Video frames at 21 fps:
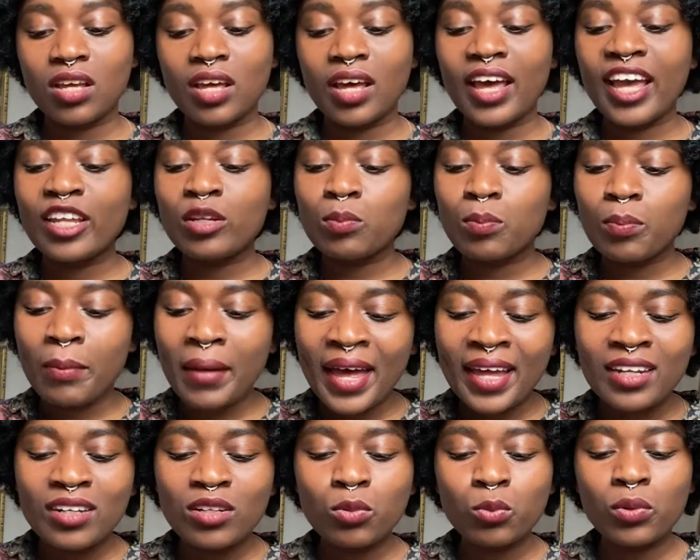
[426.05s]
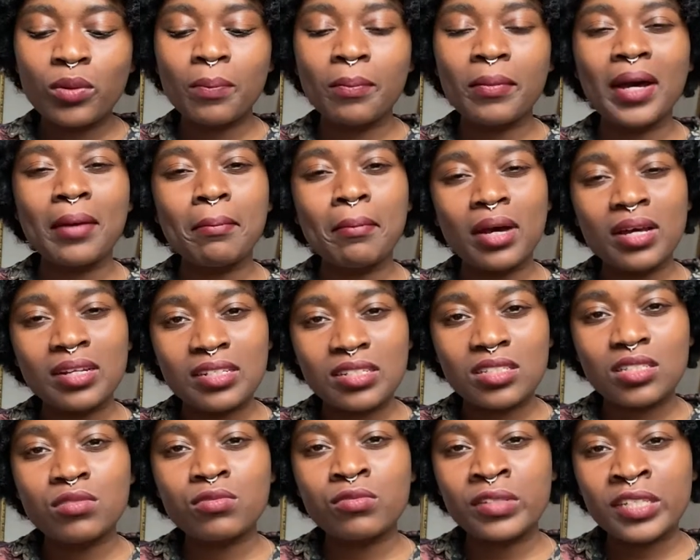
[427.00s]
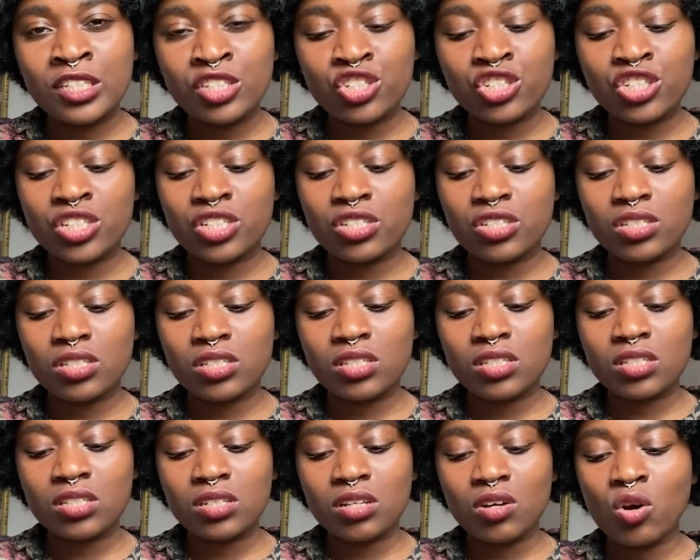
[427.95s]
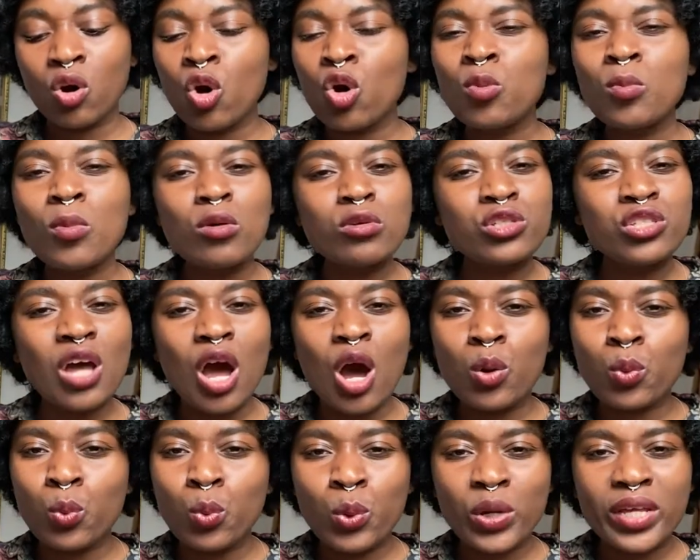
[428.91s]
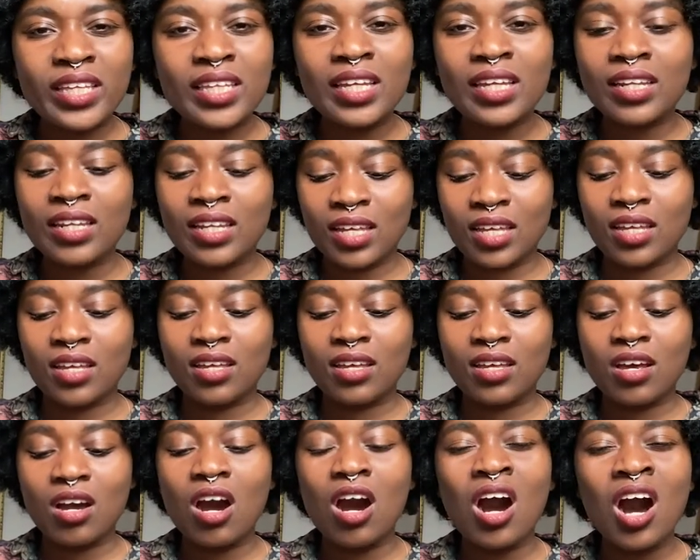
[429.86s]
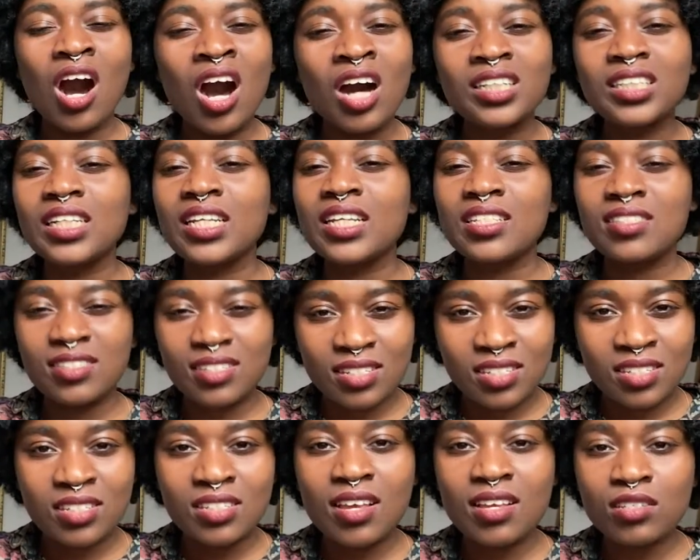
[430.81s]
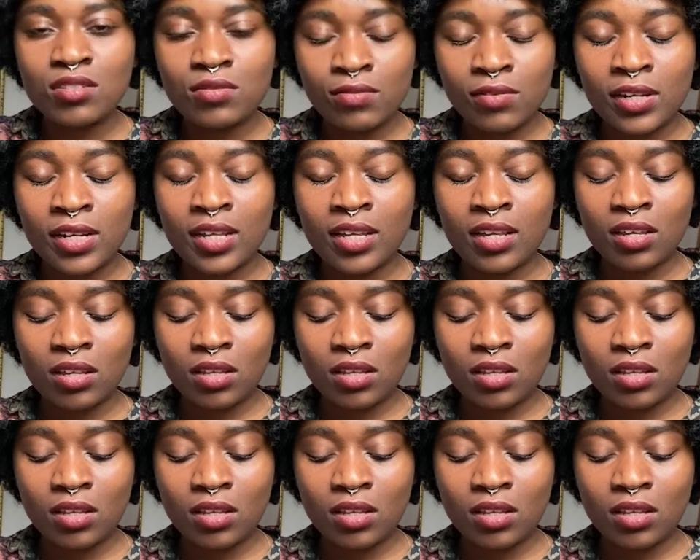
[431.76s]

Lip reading: and men with my mother's features, almost unwittingly, hardly successfully.